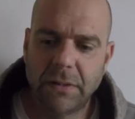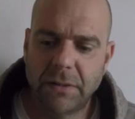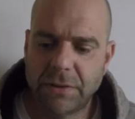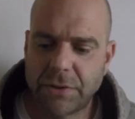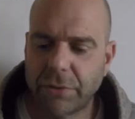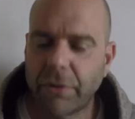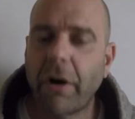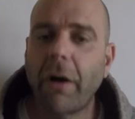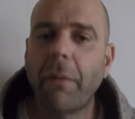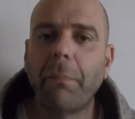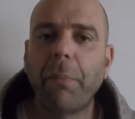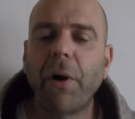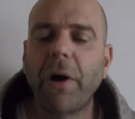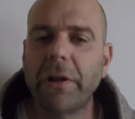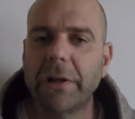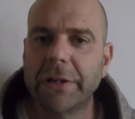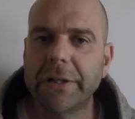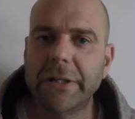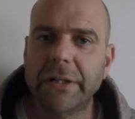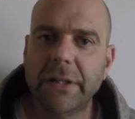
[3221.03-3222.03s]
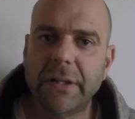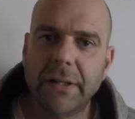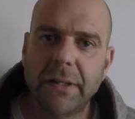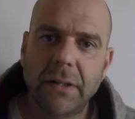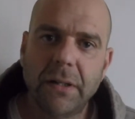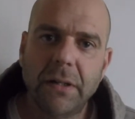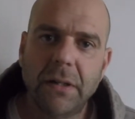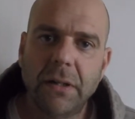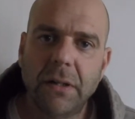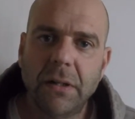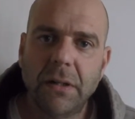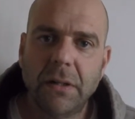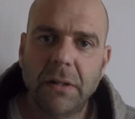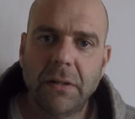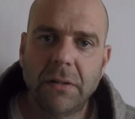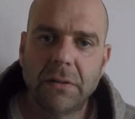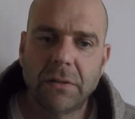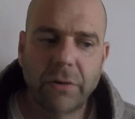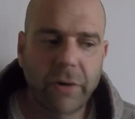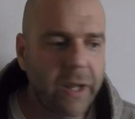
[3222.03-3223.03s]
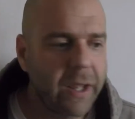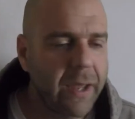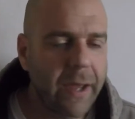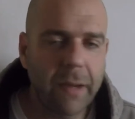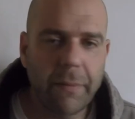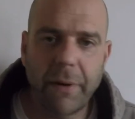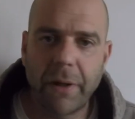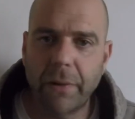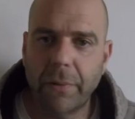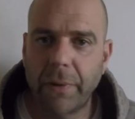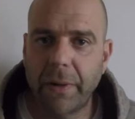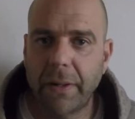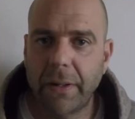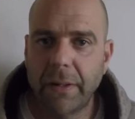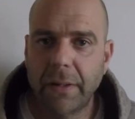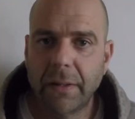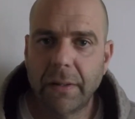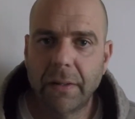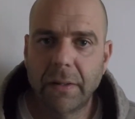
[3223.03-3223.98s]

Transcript: Gerard Butler. Great guy, by the way.